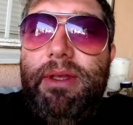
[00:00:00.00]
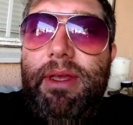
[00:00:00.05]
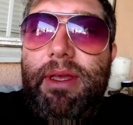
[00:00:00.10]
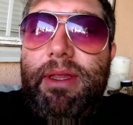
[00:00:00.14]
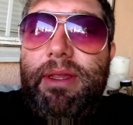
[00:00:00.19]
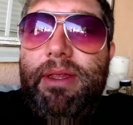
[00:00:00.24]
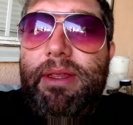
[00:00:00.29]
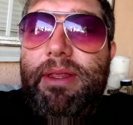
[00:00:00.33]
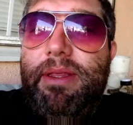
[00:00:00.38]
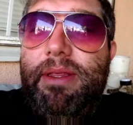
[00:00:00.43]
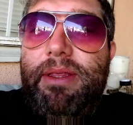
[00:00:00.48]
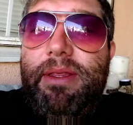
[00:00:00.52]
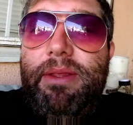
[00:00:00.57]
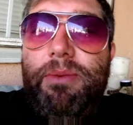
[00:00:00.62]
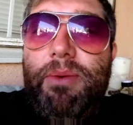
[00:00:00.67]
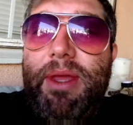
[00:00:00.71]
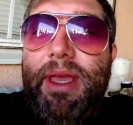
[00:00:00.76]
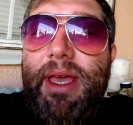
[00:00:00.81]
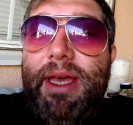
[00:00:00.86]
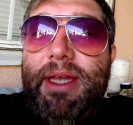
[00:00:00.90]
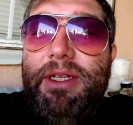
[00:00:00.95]
and
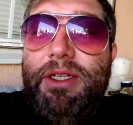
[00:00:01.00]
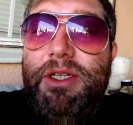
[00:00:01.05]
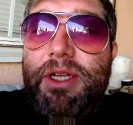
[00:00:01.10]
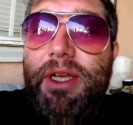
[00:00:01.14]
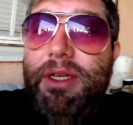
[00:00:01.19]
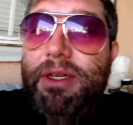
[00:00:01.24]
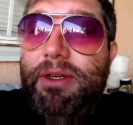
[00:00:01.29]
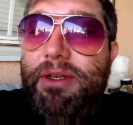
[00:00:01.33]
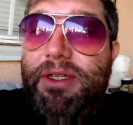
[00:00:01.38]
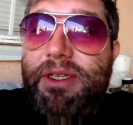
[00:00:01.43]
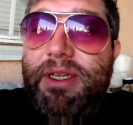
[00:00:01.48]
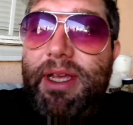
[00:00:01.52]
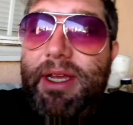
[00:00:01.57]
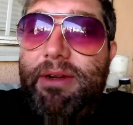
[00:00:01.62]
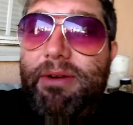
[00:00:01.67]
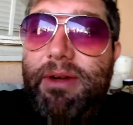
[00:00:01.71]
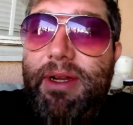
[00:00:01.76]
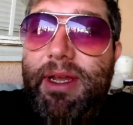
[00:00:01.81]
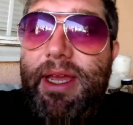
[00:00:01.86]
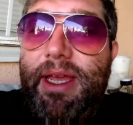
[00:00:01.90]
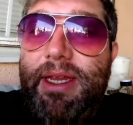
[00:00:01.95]
we had gender
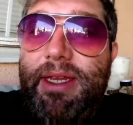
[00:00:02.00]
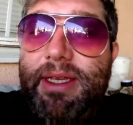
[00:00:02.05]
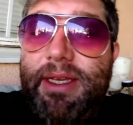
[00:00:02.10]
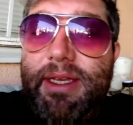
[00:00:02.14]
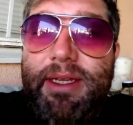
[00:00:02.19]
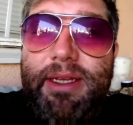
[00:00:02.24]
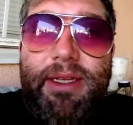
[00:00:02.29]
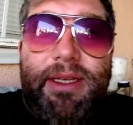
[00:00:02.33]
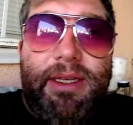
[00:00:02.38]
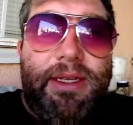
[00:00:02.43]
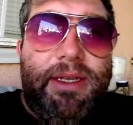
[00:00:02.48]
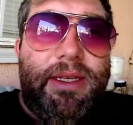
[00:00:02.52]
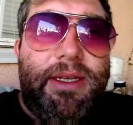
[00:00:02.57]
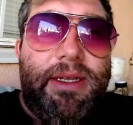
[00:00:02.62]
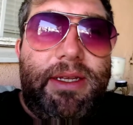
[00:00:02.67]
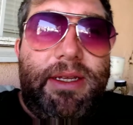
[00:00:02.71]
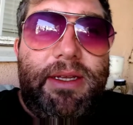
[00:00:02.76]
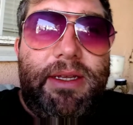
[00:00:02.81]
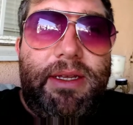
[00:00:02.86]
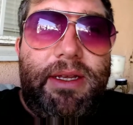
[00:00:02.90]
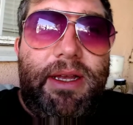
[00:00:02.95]
segregated
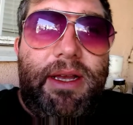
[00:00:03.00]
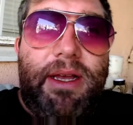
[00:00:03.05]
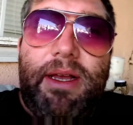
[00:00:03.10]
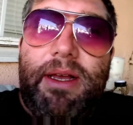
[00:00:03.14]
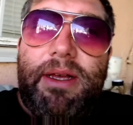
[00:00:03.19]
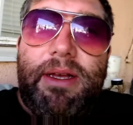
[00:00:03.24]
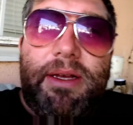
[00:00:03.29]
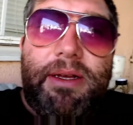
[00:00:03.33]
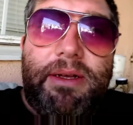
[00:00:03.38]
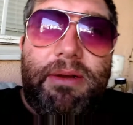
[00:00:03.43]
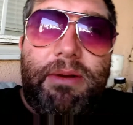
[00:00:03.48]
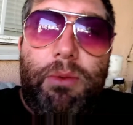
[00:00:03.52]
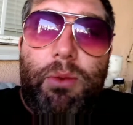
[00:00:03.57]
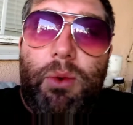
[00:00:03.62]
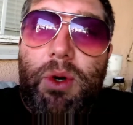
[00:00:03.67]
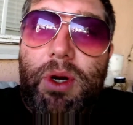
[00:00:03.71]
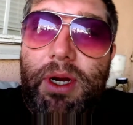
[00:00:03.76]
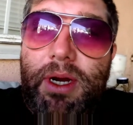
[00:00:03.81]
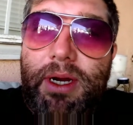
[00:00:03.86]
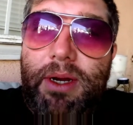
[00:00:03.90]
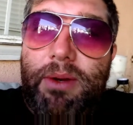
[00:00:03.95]

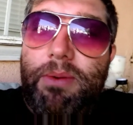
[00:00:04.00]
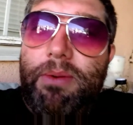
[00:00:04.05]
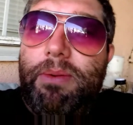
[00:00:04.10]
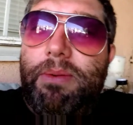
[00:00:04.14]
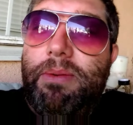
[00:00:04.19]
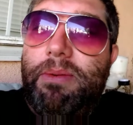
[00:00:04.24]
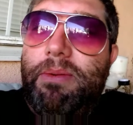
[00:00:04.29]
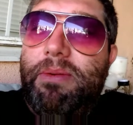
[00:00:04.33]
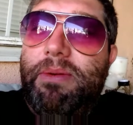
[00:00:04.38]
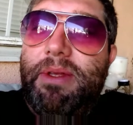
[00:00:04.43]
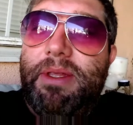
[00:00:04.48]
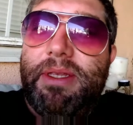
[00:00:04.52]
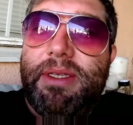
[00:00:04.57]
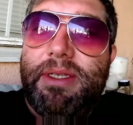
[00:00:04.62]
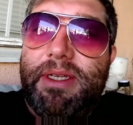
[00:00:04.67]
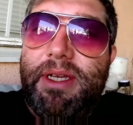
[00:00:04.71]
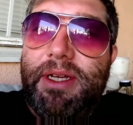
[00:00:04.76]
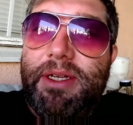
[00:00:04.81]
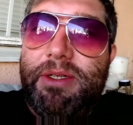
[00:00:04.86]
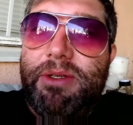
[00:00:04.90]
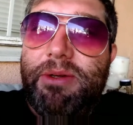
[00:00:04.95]
work in this
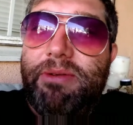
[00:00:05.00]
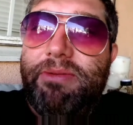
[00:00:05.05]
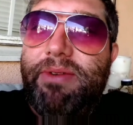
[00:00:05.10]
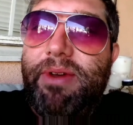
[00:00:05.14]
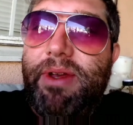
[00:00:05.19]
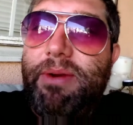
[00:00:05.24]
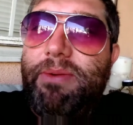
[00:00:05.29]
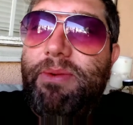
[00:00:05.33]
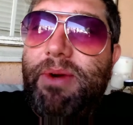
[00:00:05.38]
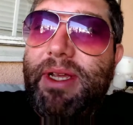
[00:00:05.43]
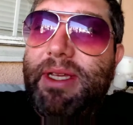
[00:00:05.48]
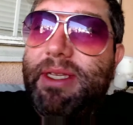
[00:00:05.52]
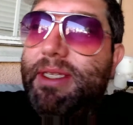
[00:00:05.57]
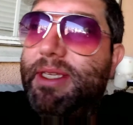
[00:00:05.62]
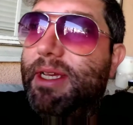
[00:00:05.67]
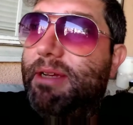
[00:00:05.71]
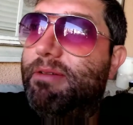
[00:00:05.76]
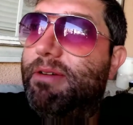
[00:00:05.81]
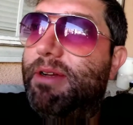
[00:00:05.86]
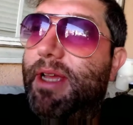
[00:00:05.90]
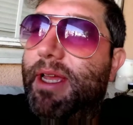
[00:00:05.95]
country. We had race
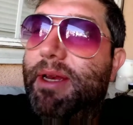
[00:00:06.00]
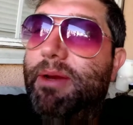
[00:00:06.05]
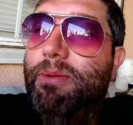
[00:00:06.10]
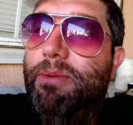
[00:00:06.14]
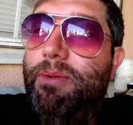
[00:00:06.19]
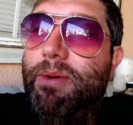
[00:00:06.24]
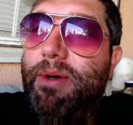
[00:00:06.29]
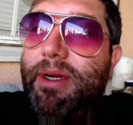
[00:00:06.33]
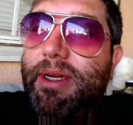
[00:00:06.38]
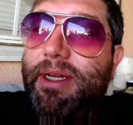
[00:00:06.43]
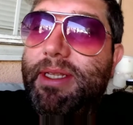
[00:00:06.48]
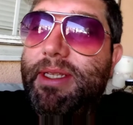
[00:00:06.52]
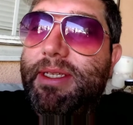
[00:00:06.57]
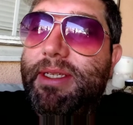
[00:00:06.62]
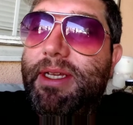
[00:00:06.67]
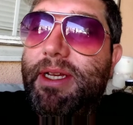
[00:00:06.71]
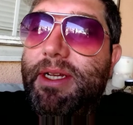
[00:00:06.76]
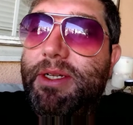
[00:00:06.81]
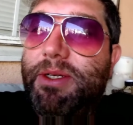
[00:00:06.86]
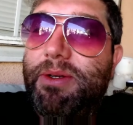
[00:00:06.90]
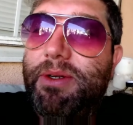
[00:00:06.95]
segregated work in this
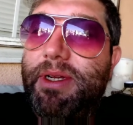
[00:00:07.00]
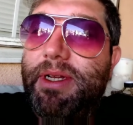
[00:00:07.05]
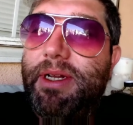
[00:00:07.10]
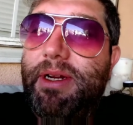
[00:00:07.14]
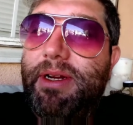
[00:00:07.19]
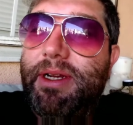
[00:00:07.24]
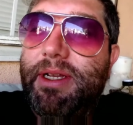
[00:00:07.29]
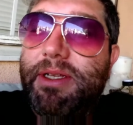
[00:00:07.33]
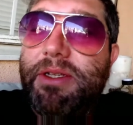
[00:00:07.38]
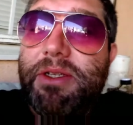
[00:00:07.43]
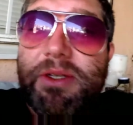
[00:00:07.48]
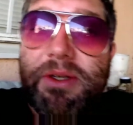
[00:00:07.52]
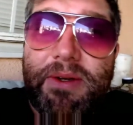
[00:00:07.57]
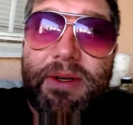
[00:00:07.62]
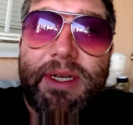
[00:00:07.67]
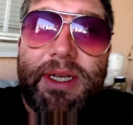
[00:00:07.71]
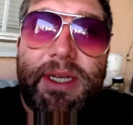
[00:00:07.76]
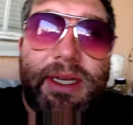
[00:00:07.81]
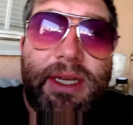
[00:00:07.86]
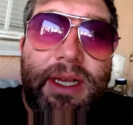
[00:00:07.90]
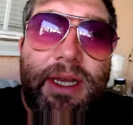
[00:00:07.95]
country in our
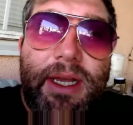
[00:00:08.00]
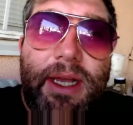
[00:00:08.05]
history,